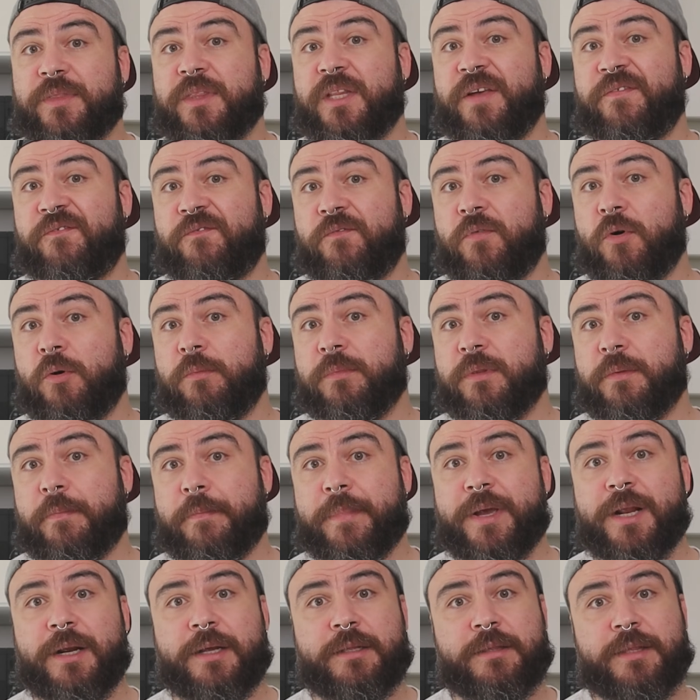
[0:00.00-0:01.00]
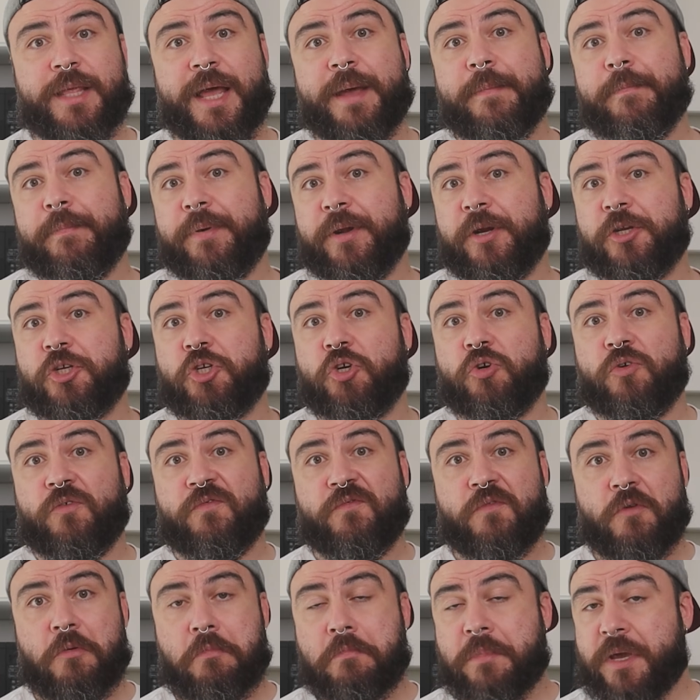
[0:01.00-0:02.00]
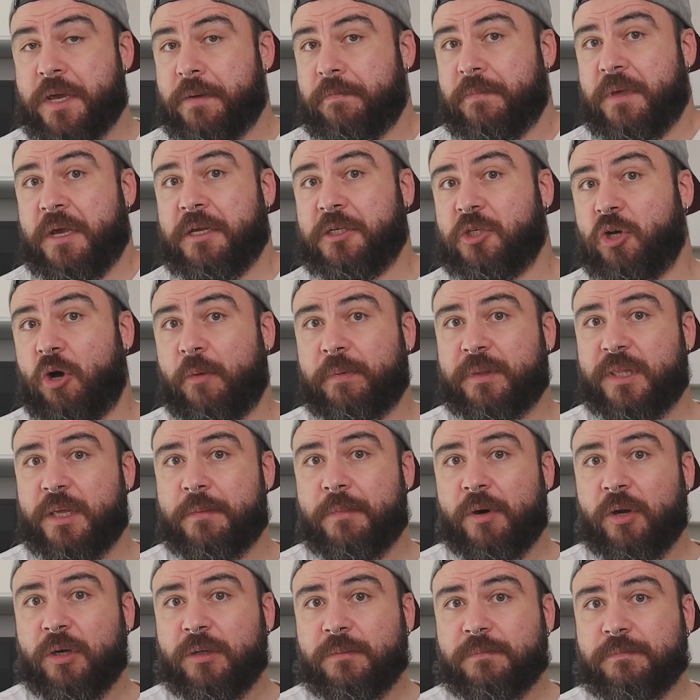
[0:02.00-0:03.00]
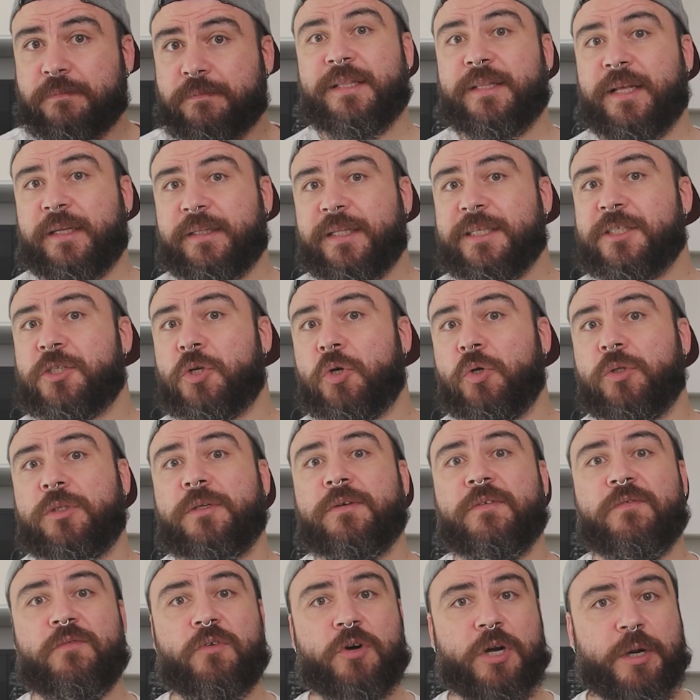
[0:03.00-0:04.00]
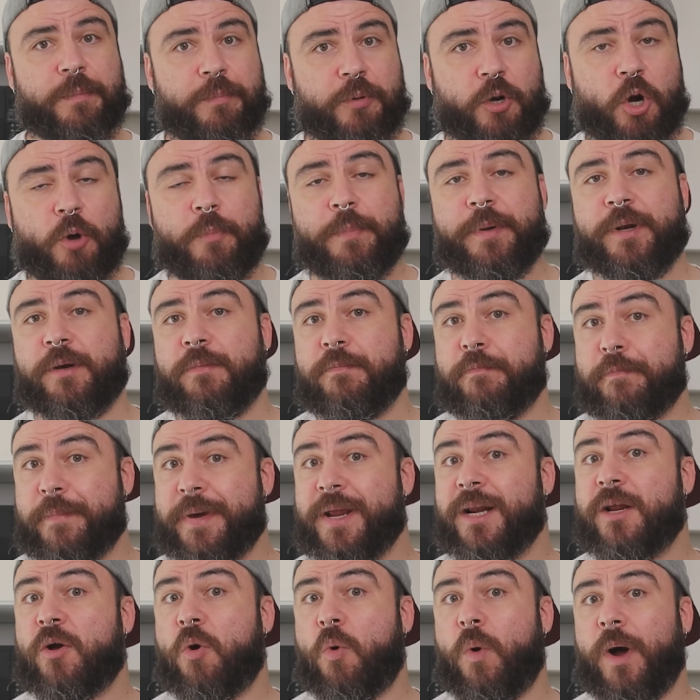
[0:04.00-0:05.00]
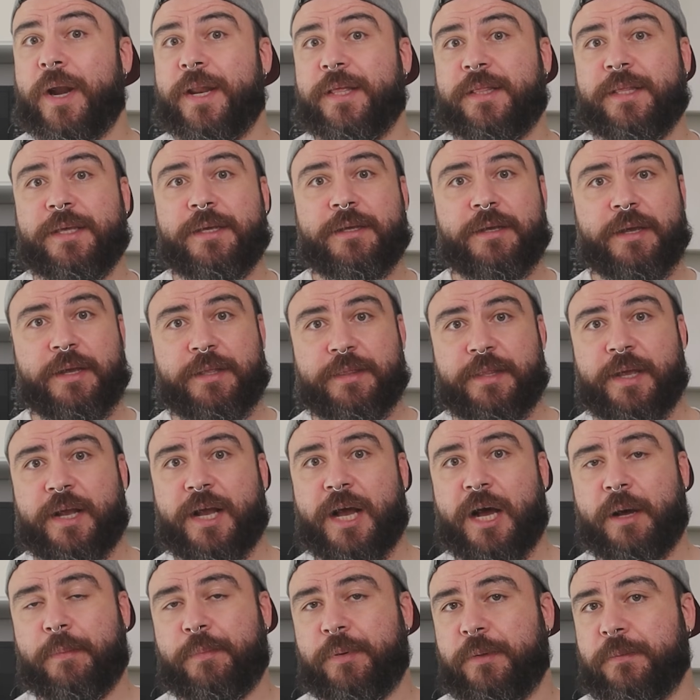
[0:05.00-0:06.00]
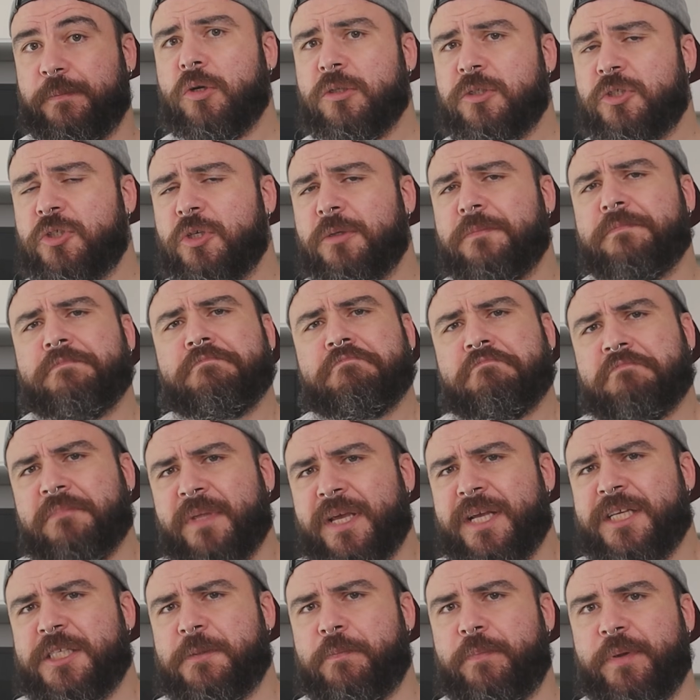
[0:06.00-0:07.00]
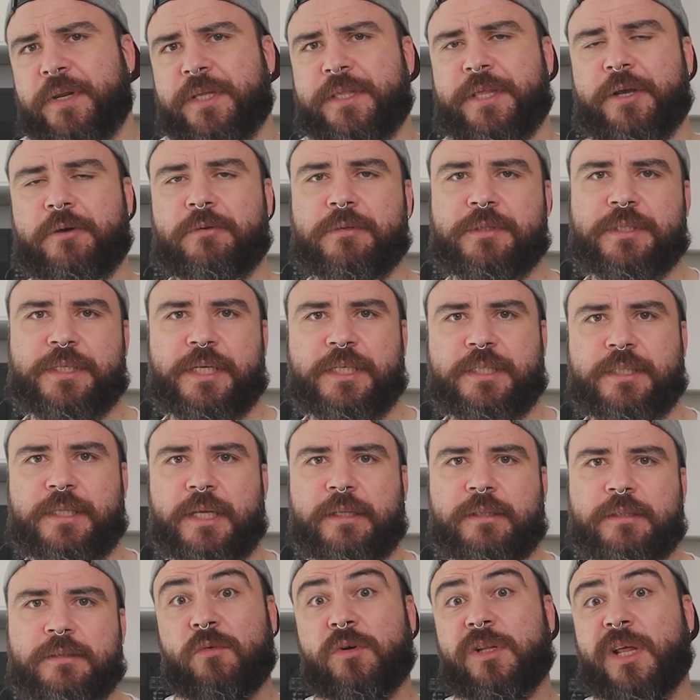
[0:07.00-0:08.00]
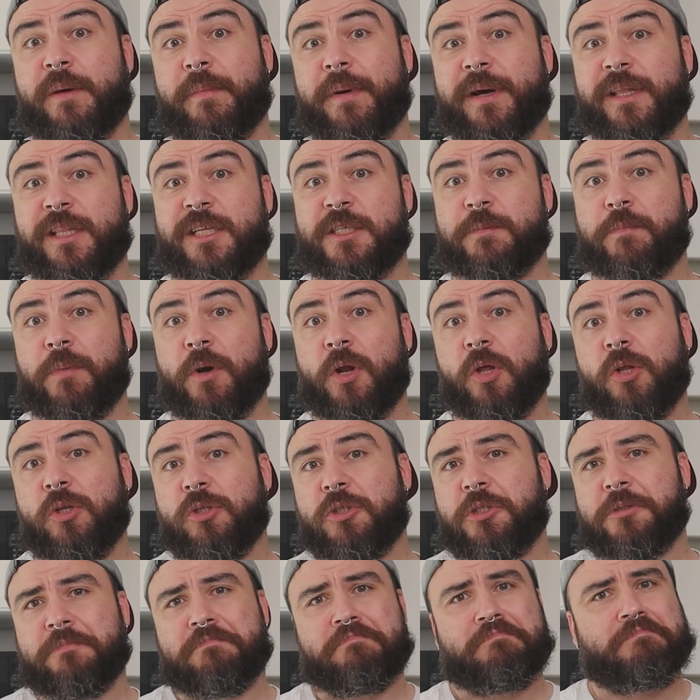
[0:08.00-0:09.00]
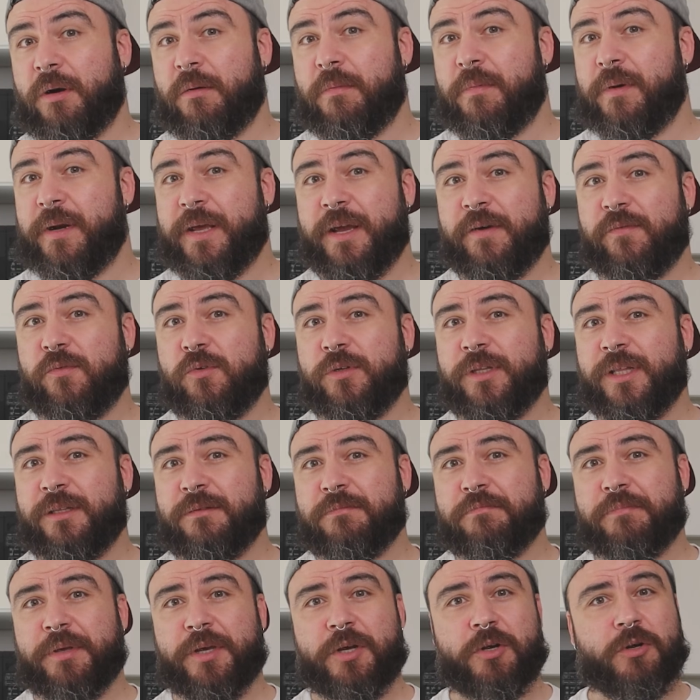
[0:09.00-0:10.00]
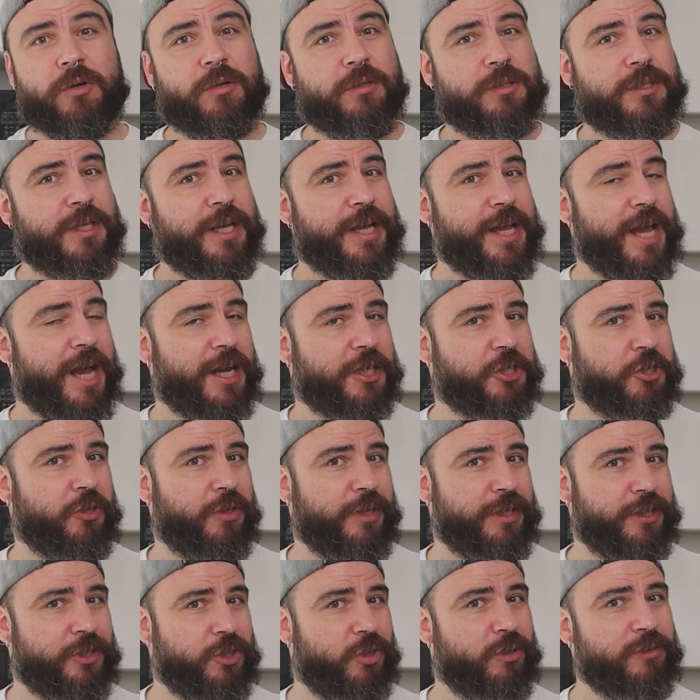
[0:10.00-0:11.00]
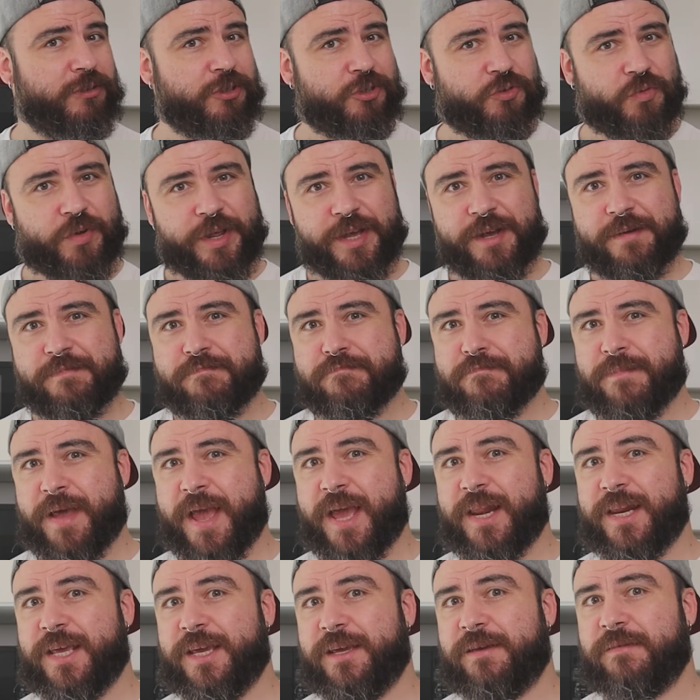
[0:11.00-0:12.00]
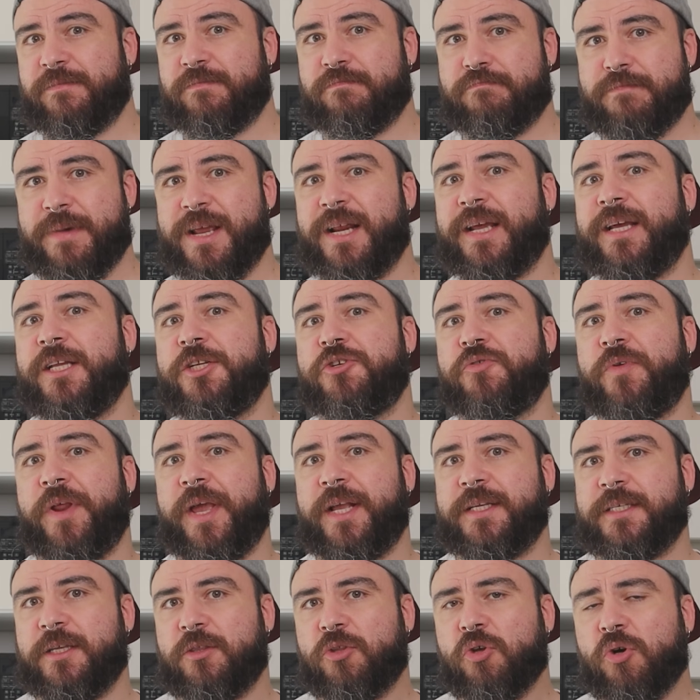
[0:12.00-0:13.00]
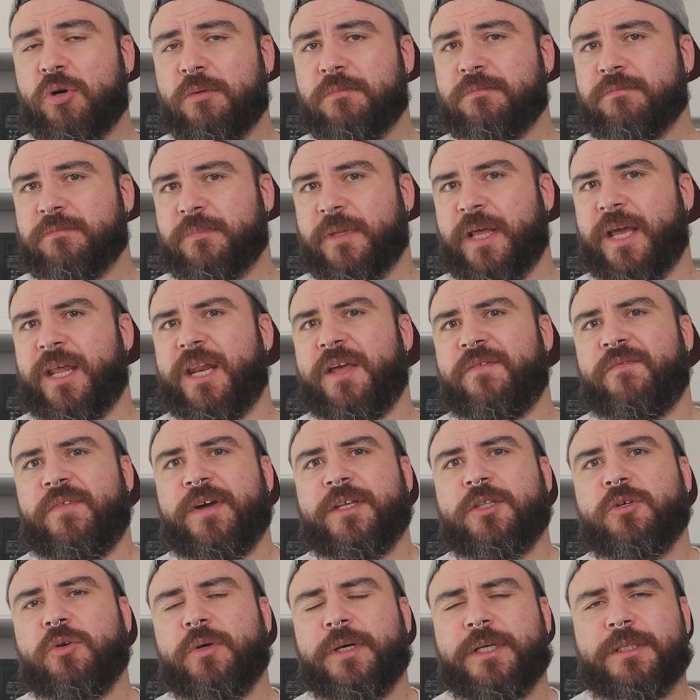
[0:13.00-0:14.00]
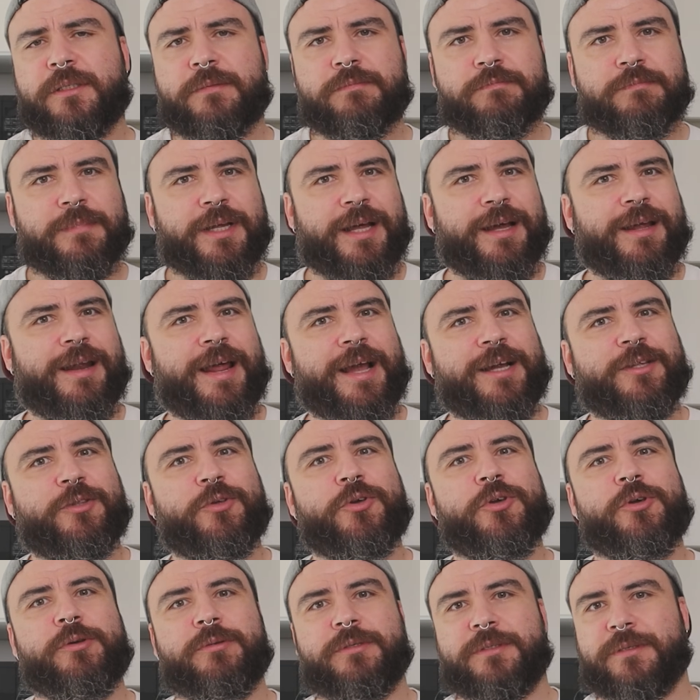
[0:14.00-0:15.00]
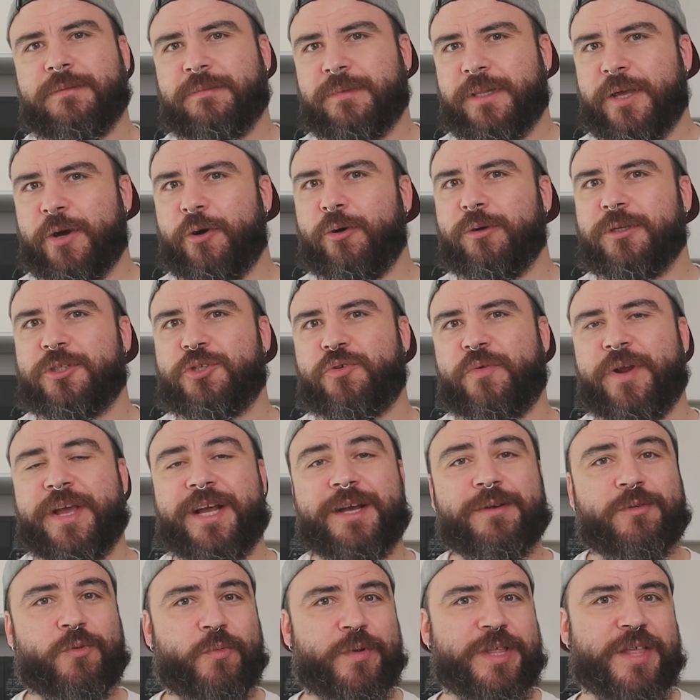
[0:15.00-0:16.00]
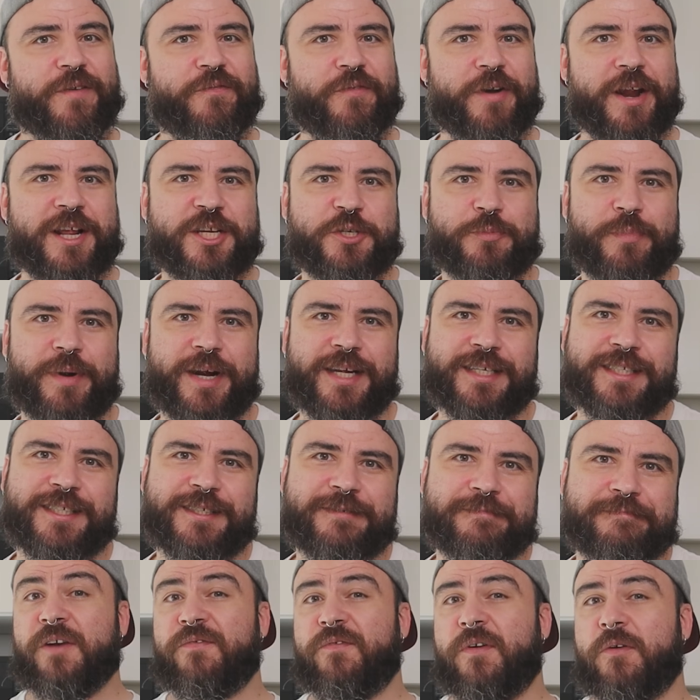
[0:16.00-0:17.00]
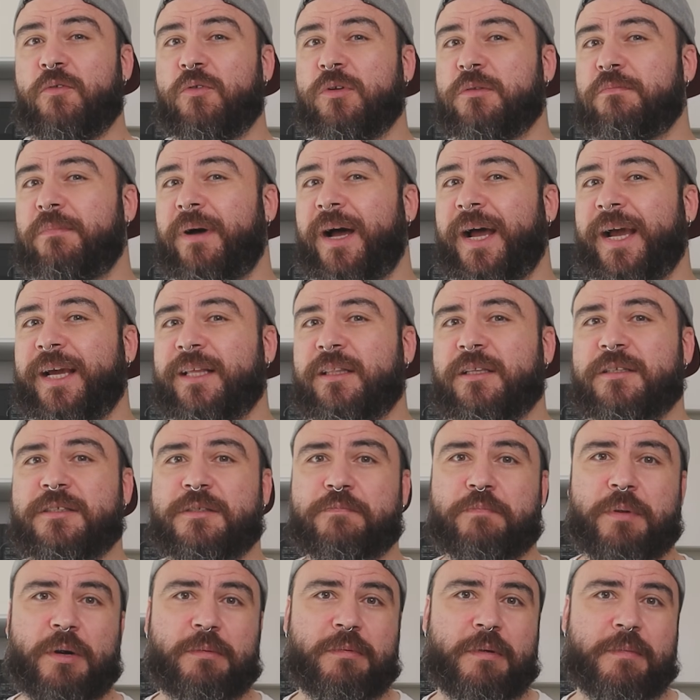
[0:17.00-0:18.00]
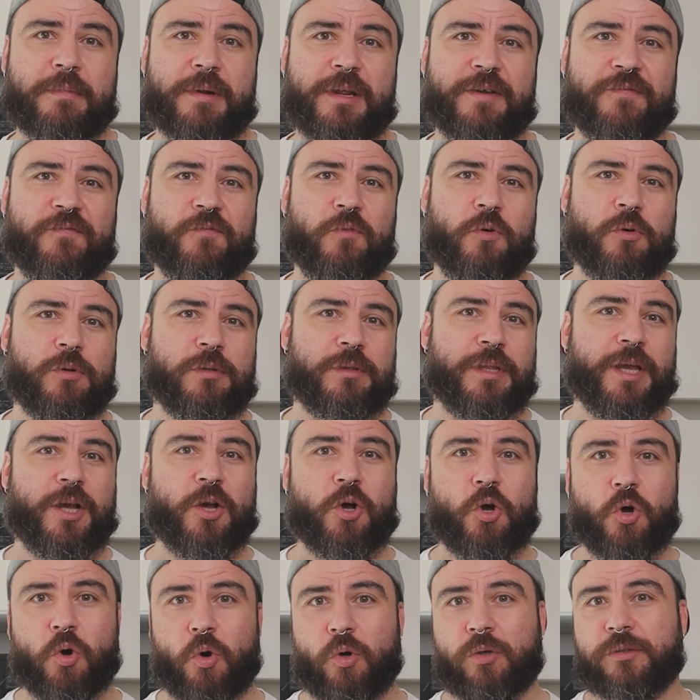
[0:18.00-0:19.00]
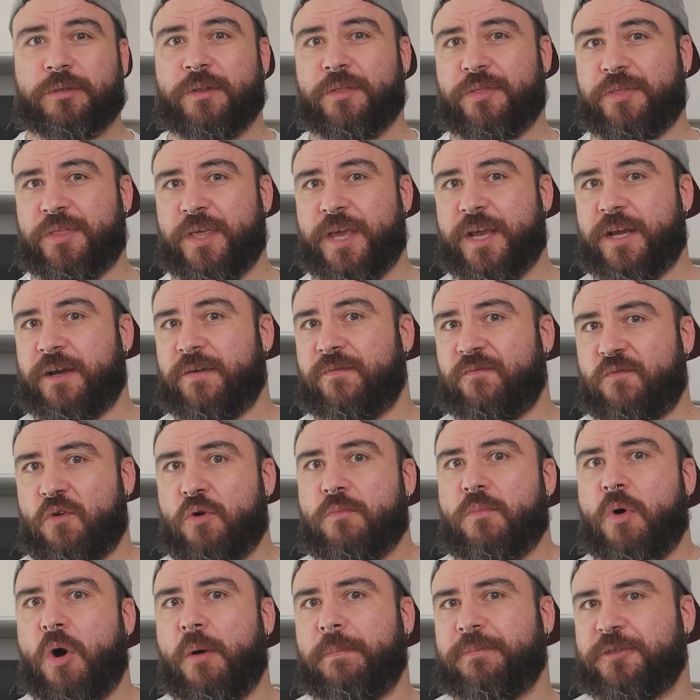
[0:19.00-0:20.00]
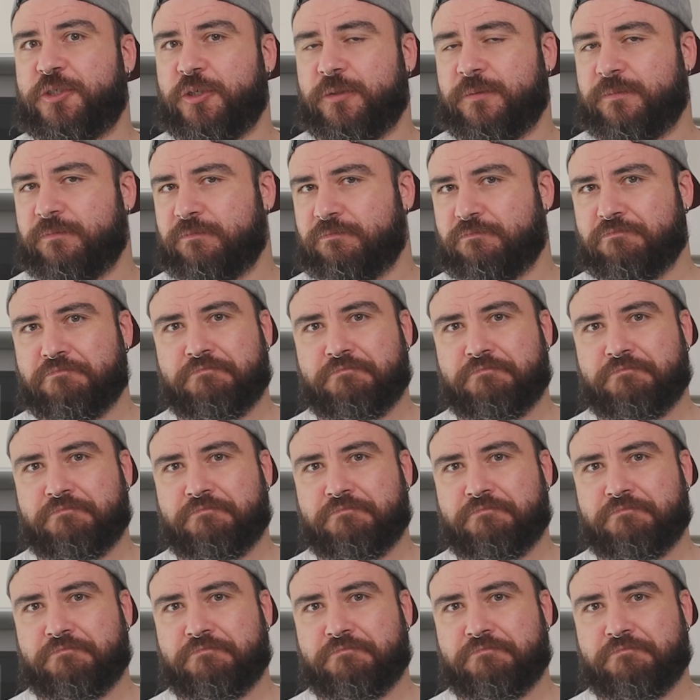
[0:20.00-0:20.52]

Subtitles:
The foam milk temperature for me is optimal, and that is good for a proper milk quality in the cup. Also, it's pretty consistent. Would I buy this product? Probably I wouldn't, because I actually don't drink many milky drinks at home, and if I do it, I like to use the old trick with a French press. If I would buy it, it's probably for the cold thick foam option.